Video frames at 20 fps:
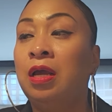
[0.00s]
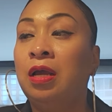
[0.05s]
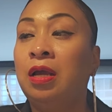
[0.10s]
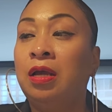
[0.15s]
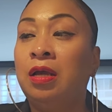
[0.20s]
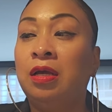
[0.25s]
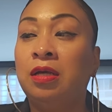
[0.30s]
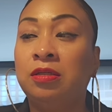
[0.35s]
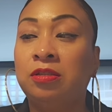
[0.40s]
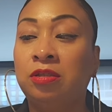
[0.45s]

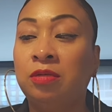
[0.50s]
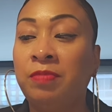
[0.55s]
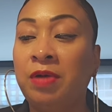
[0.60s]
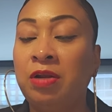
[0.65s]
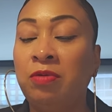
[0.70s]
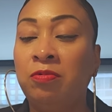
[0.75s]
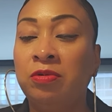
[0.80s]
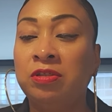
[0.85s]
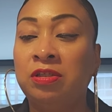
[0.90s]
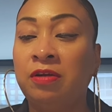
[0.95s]
And
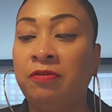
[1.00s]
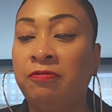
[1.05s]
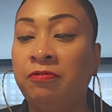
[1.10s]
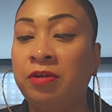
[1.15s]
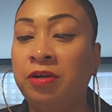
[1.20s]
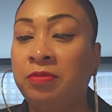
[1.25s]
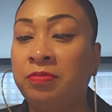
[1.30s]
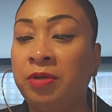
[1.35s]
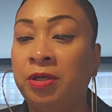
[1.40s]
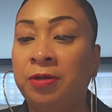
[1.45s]
somebody wants their
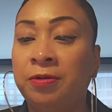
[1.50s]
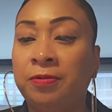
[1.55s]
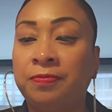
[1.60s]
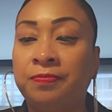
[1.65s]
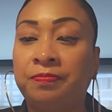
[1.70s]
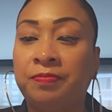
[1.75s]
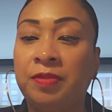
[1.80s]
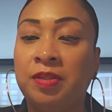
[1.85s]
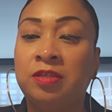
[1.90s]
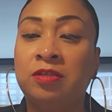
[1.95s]
freedom here
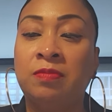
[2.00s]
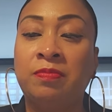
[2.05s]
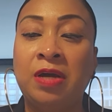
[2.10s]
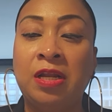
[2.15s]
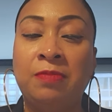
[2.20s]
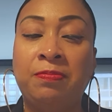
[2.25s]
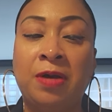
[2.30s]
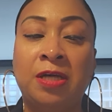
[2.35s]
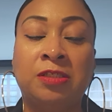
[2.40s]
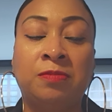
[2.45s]

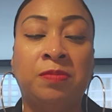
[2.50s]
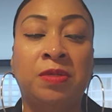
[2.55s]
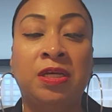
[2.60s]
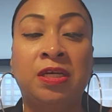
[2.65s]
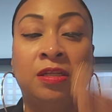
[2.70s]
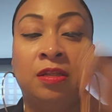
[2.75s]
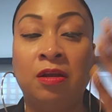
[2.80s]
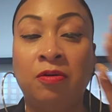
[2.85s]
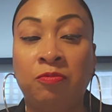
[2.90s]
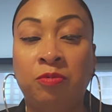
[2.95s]
somebody possibly
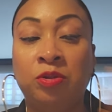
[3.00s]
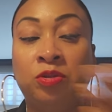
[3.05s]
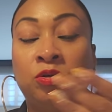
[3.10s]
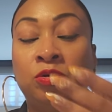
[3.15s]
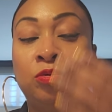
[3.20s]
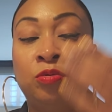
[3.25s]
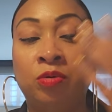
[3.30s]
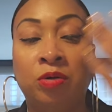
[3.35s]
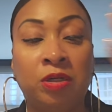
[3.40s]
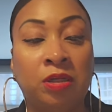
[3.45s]
in love with
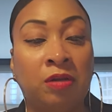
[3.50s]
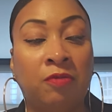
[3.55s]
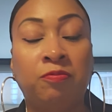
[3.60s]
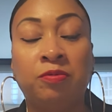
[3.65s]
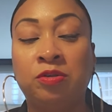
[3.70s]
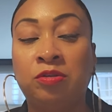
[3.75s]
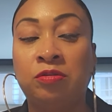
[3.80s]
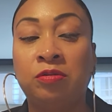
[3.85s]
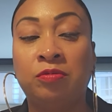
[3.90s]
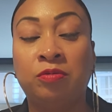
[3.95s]
you or in love
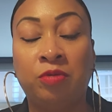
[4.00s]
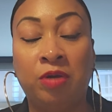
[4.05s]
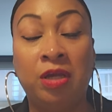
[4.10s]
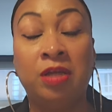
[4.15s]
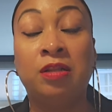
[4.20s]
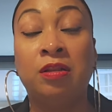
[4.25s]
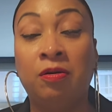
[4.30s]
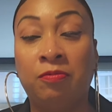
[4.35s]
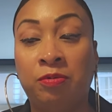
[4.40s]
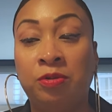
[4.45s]
with
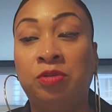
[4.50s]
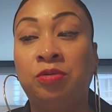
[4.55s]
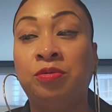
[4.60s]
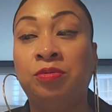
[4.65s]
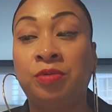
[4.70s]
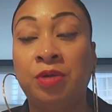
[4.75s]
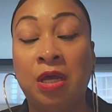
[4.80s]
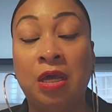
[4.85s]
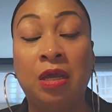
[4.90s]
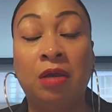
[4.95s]
in love with
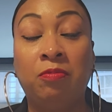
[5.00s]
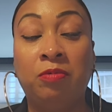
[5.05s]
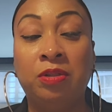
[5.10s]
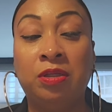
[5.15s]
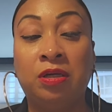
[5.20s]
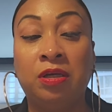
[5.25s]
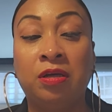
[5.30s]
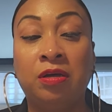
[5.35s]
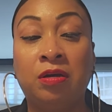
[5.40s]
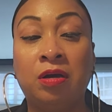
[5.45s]
you with
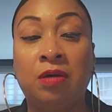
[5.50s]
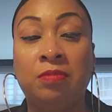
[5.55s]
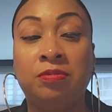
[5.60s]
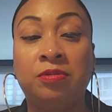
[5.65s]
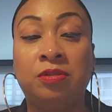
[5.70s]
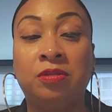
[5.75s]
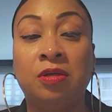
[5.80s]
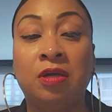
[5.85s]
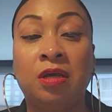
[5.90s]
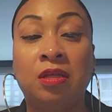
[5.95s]
the King of
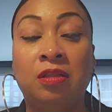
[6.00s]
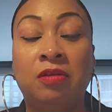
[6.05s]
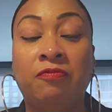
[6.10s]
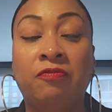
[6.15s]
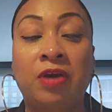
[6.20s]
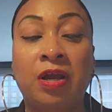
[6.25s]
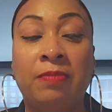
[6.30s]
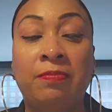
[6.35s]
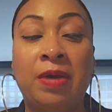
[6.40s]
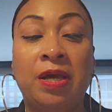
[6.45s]
Cups.
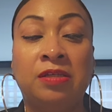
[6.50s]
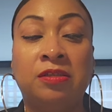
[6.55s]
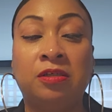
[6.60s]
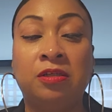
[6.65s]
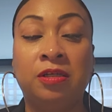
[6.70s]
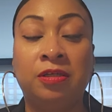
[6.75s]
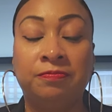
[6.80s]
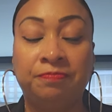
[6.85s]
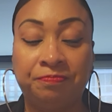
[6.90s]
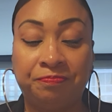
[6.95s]
Divine
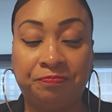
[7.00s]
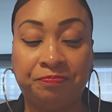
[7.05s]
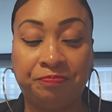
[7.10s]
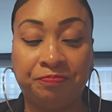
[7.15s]
Masculine.